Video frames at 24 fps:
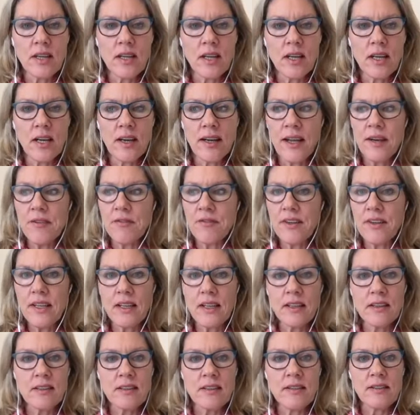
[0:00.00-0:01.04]
and
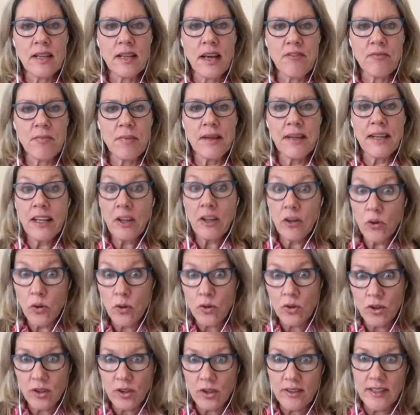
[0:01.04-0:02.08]
vegans have been
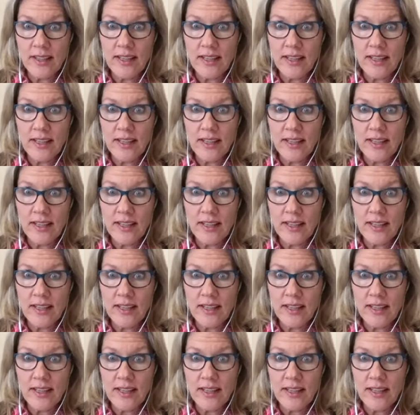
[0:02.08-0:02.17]
ignored